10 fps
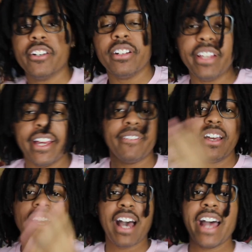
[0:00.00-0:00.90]
in her
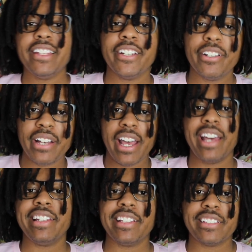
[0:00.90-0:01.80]
life. I hear
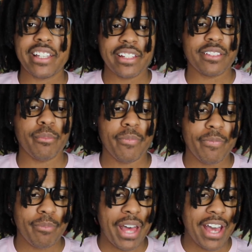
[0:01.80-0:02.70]
Eddie is getting
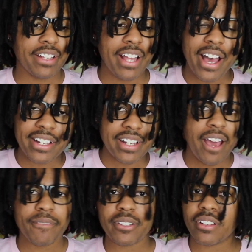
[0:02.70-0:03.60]
some backlash
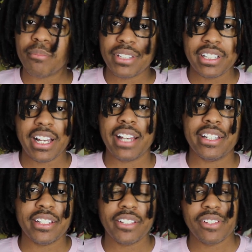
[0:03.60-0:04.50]
after something. I
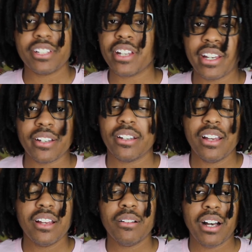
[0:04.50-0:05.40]
didn't even check.
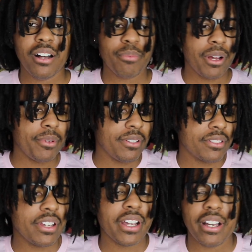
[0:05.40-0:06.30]
I'll probably
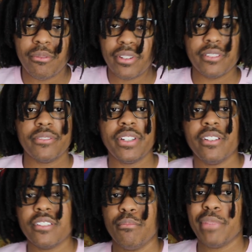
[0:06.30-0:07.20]
check out one of those
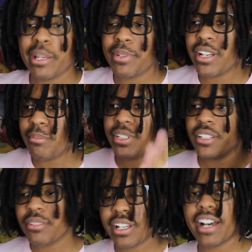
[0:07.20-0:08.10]
videos and maybe
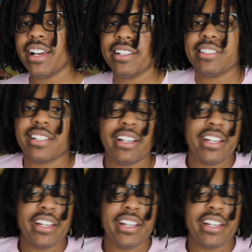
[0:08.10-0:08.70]
update you guys